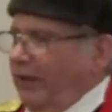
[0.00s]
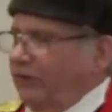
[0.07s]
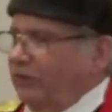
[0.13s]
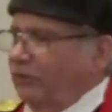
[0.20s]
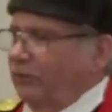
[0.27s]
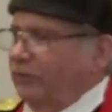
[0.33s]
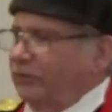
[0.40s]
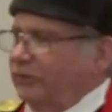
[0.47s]

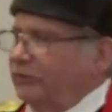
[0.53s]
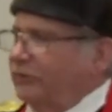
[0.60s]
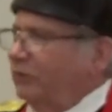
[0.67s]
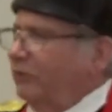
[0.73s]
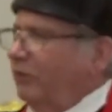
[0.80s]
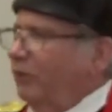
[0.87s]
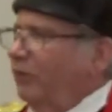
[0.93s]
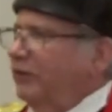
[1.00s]
as it
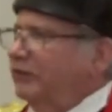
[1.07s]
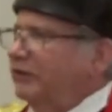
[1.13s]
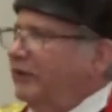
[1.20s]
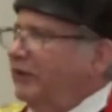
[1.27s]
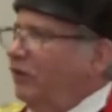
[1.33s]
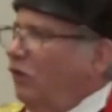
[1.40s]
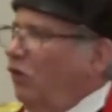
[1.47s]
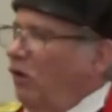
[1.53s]
was
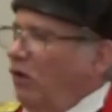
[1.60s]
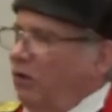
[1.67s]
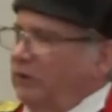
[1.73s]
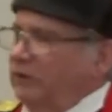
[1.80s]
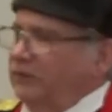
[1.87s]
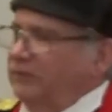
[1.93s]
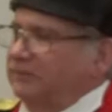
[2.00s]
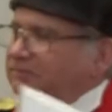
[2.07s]
originally
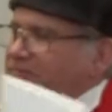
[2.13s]
called.